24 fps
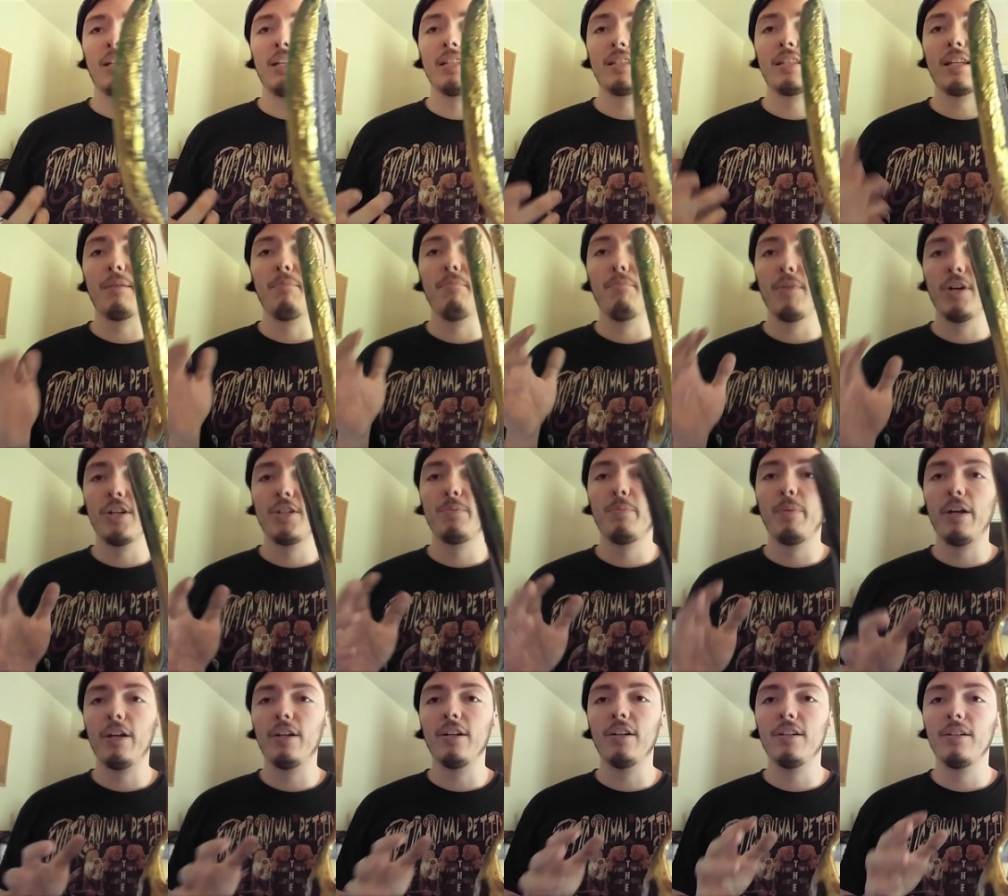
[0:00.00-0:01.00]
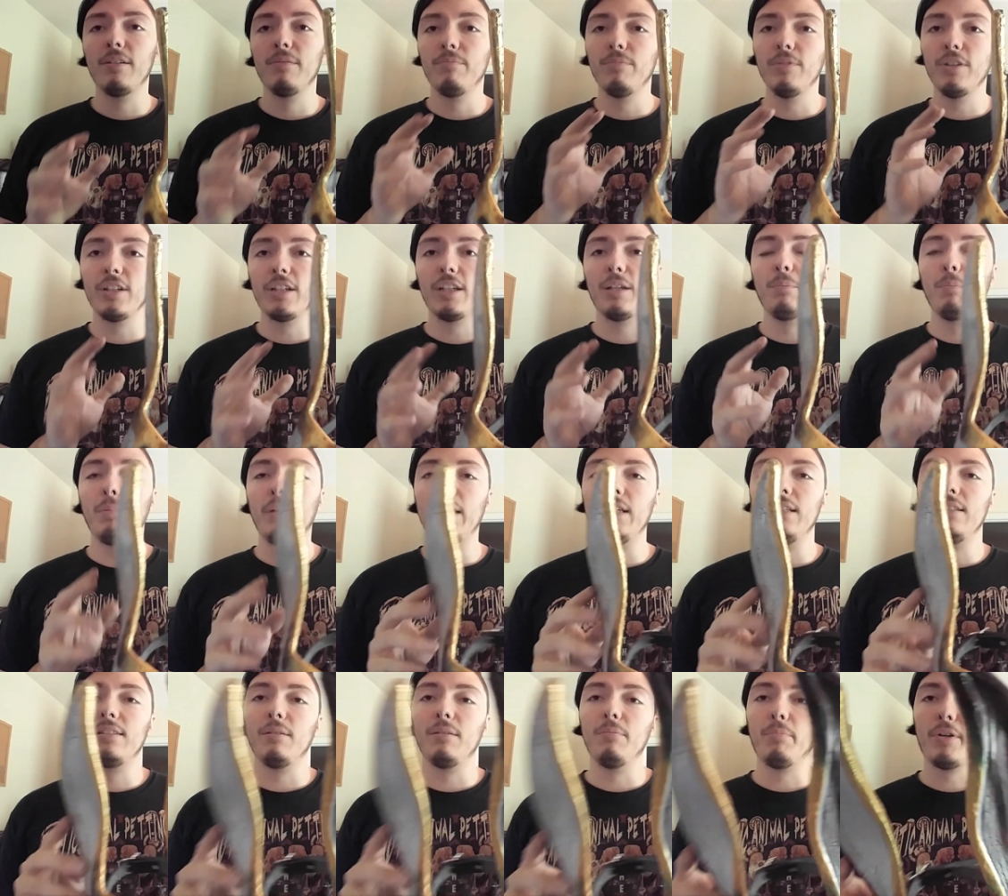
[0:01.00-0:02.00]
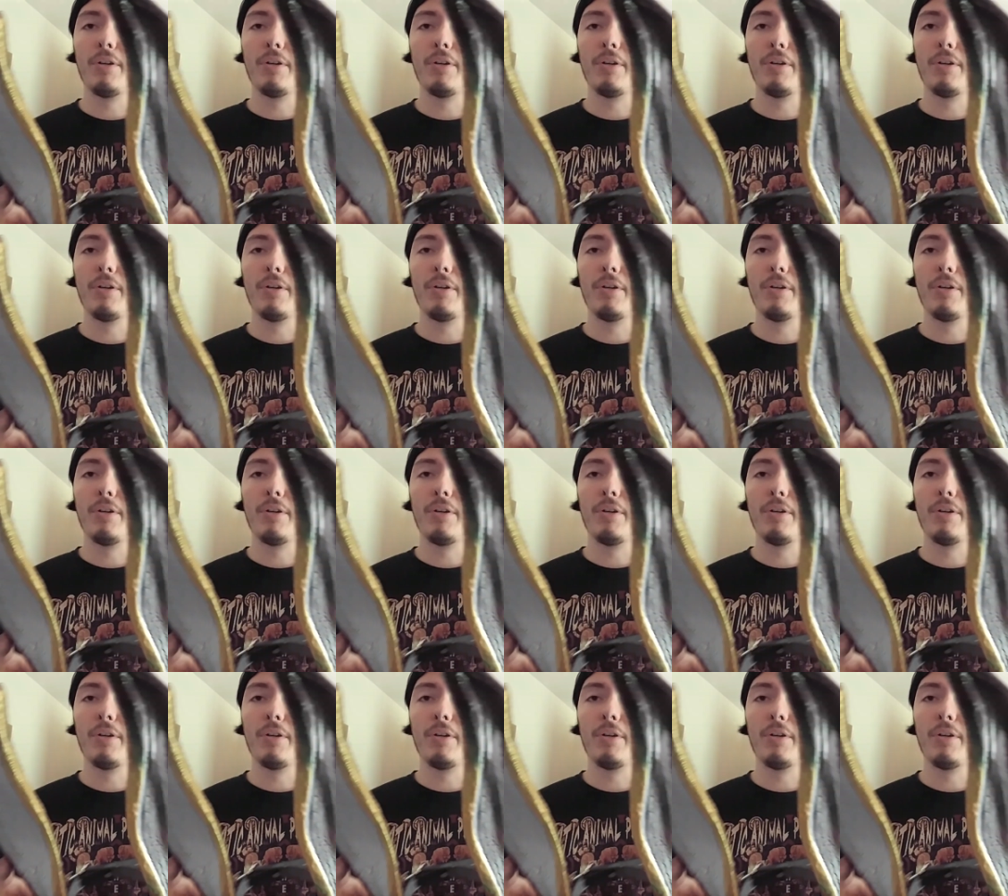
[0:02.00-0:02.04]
It's a much better looking piece in